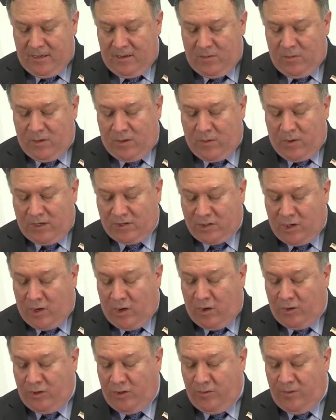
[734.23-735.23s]
requires
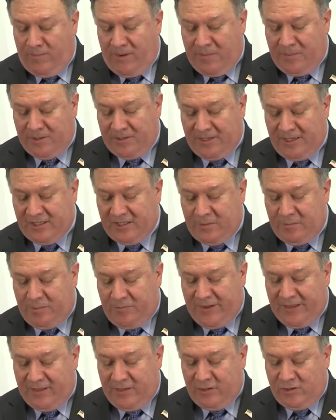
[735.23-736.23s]
all UN member states to
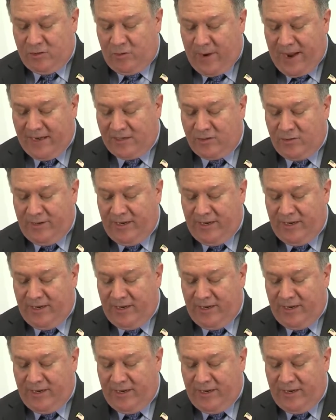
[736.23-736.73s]
prevent the direct